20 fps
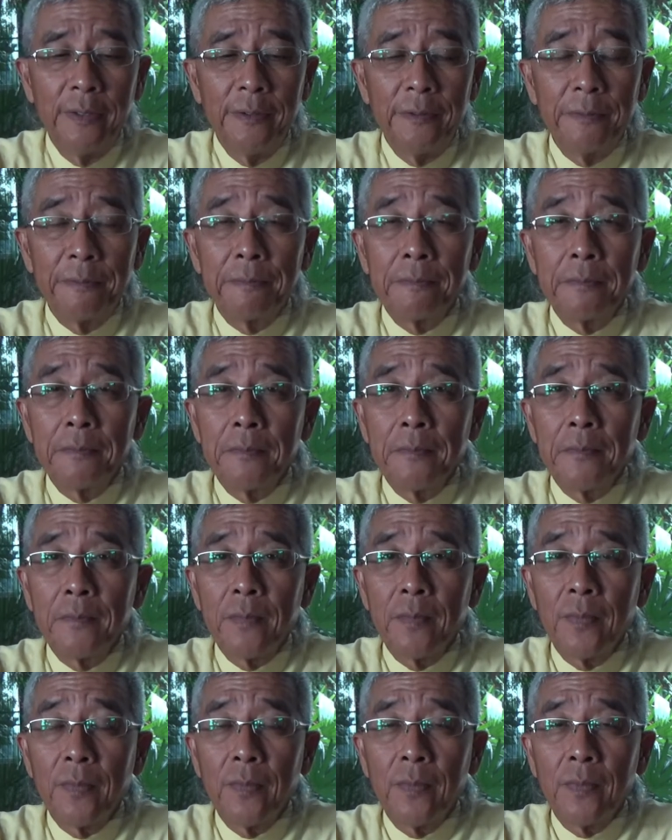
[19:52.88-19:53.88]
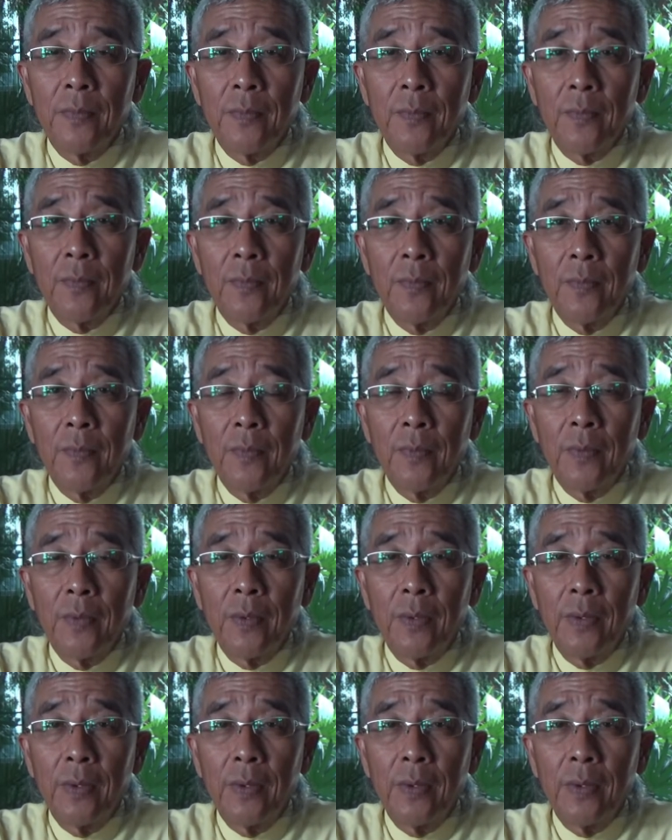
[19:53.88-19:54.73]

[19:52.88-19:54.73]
Nothing is said.